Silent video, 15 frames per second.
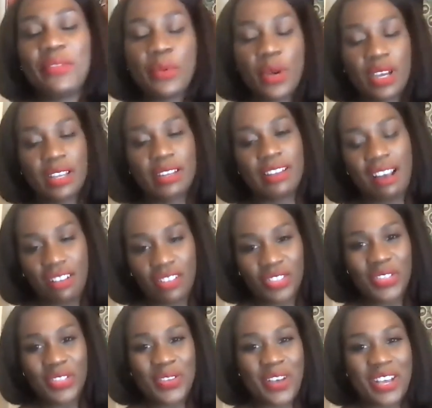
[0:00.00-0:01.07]
one
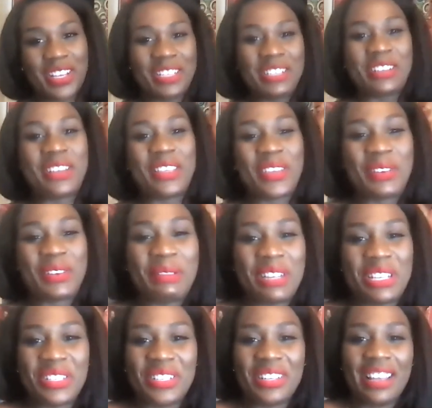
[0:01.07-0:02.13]
also, another
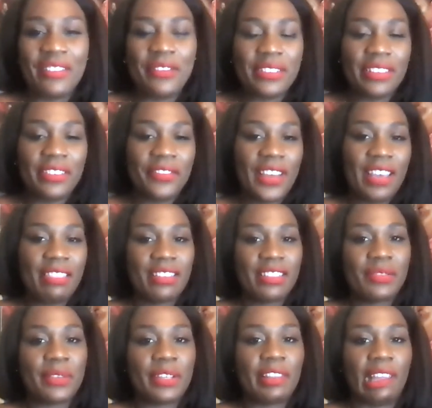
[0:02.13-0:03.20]
question. I really find
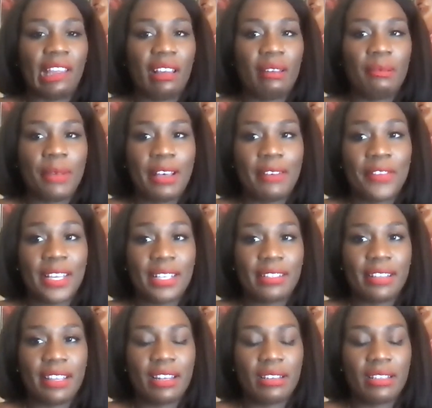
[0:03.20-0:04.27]
this really a
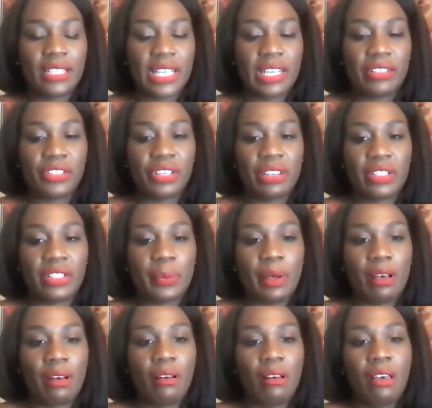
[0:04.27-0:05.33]
fascinating discussion as
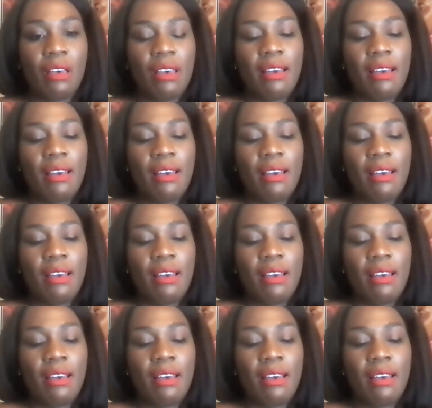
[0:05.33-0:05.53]
well.